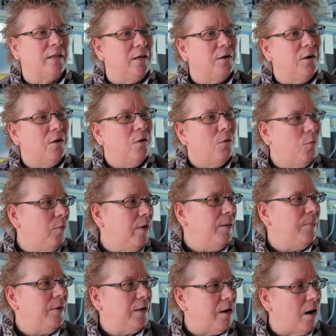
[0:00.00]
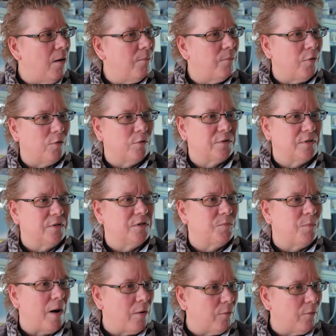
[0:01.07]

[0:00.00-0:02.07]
that we become persons